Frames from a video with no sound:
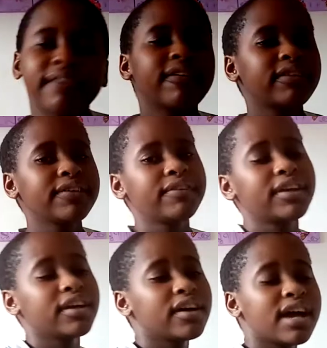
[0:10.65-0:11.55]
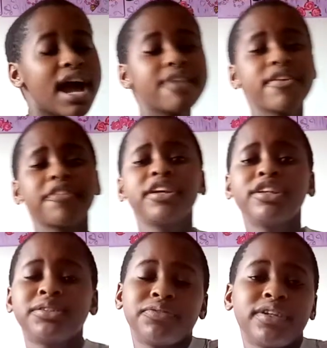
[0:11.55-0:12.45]
50 video, 50
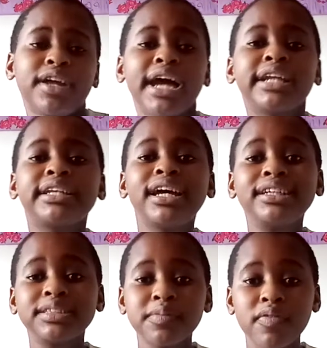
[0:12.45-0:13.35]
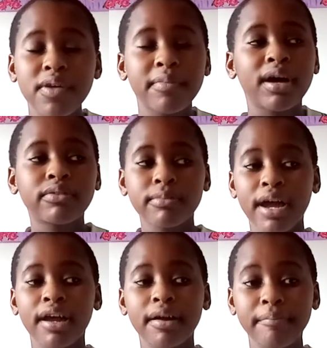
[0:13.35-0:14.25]
YouTube video ideas. Some of them come from
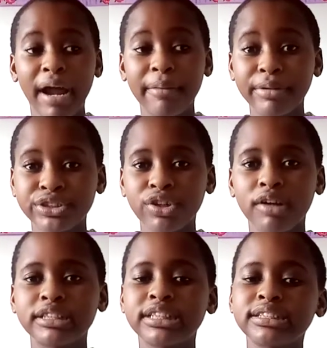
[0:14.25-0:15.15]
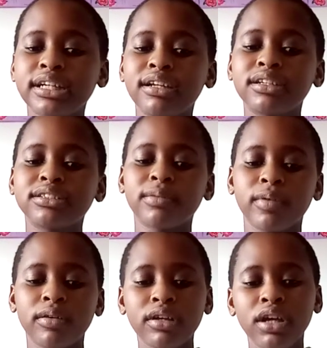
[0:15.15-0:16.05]
my personal content, kind of some.
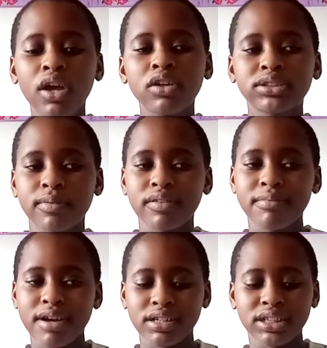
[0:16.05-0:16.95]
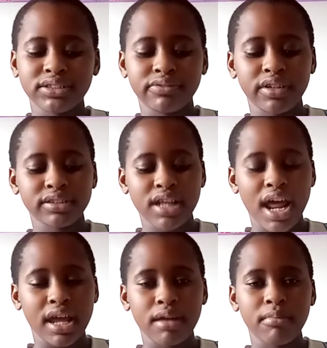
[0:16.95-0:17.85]
Some of them are just videos that I
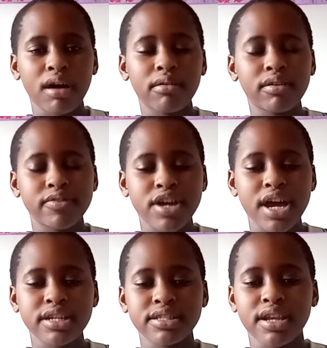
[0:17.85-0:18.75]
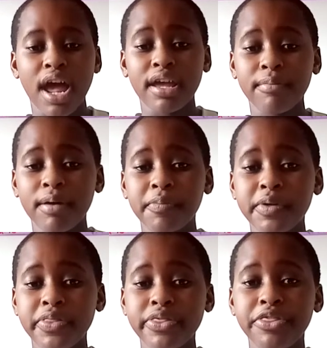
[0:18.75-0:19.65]
came up with, ideas that I came up with.